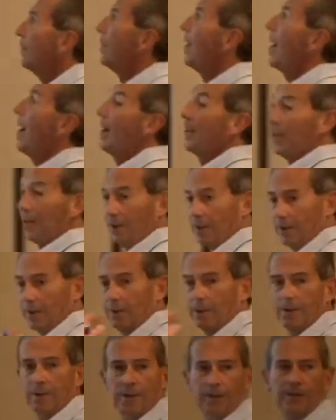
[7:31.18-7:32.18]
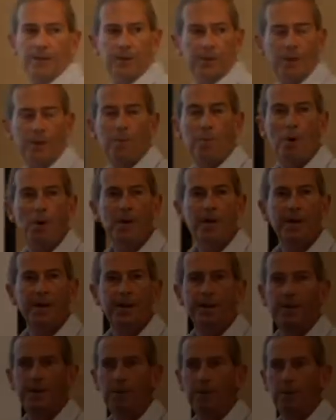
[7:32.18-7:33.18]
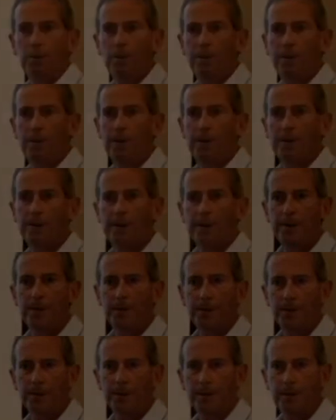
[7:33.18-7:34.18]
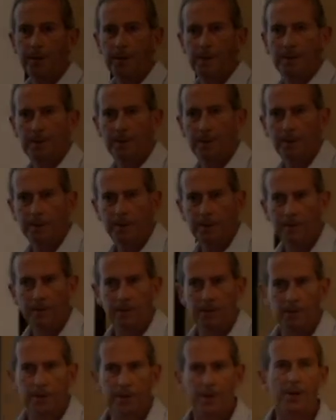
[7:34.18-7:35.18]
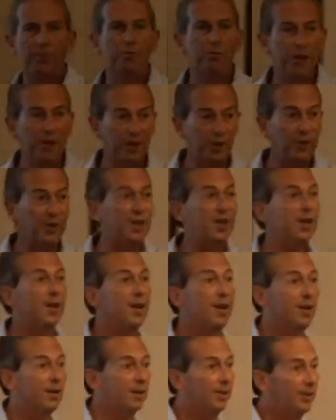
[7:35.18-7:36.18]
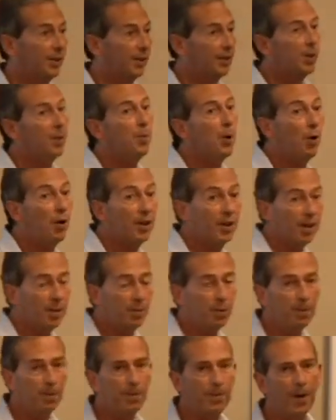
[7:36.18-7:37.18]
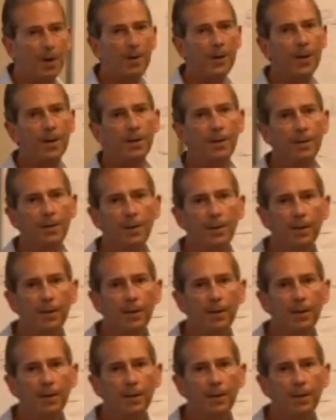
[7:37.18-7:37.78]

than the market portfolio. So they're riskier than the market portfolio.